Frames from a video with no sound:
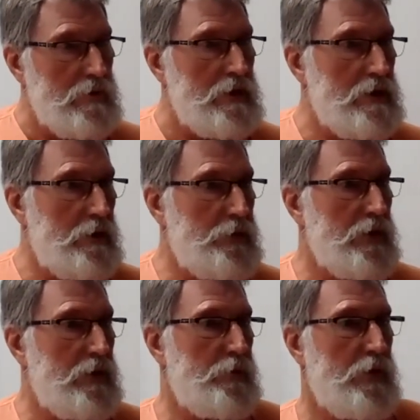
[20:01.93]

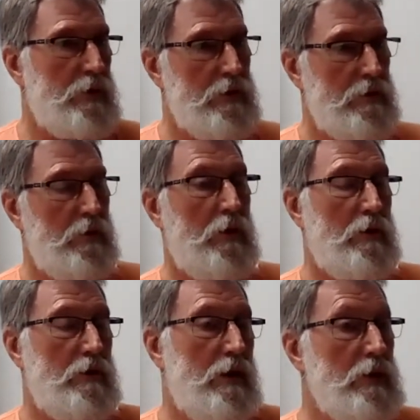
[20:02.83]
something different.
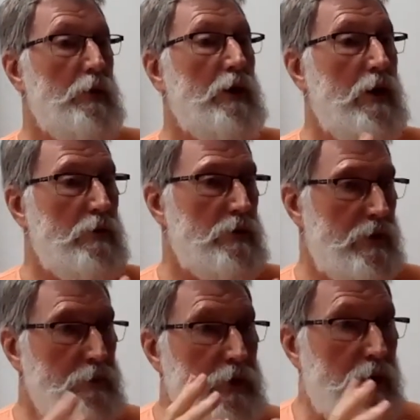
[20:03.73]
or the other way around,
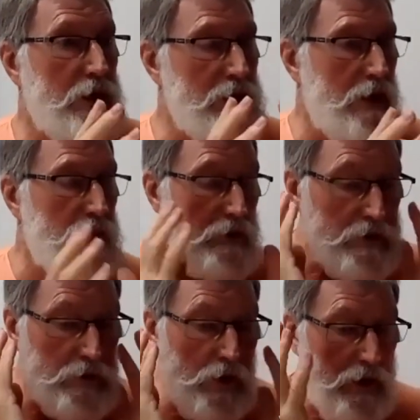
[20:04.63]
subsonic sound
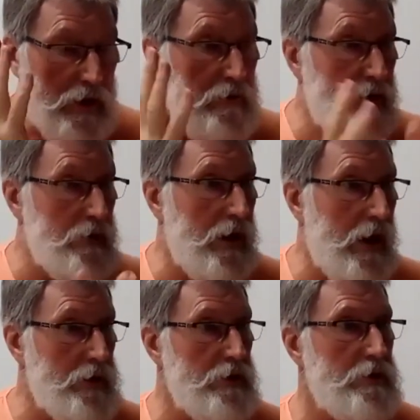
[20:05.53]
dog
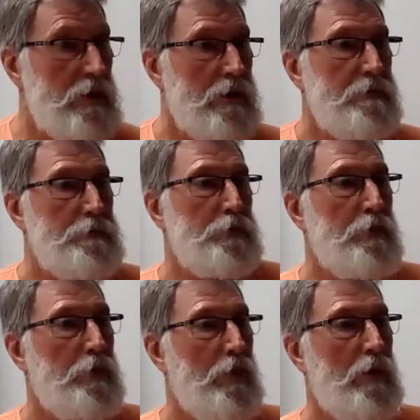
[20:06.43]
catches.
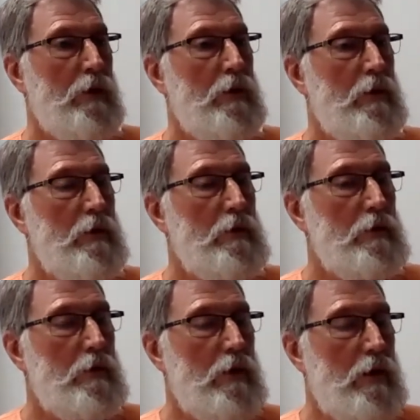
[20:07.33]

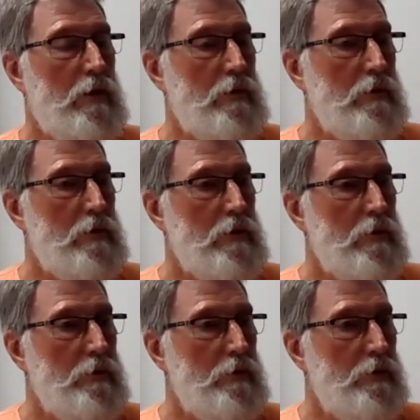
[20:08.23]
There are
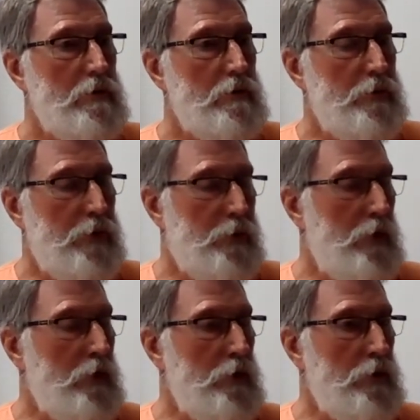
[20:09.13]

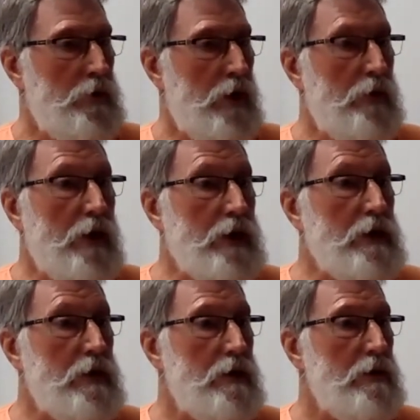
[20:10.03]
people who
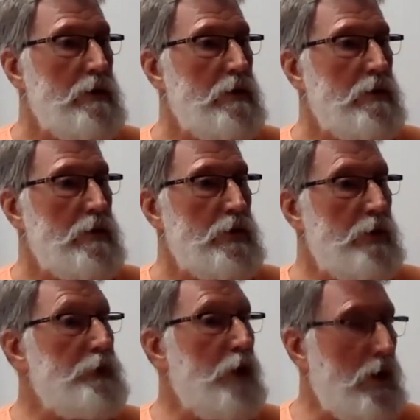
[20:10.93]
direct
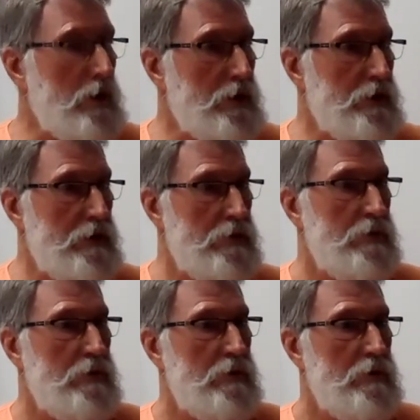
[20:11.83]
sheepdogs
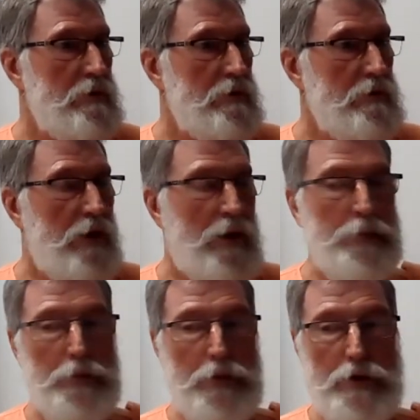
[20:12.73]
to help
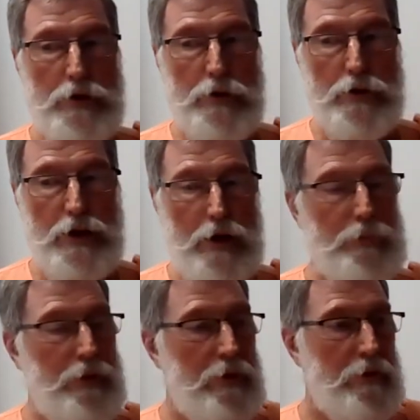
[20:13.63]
them control sheep,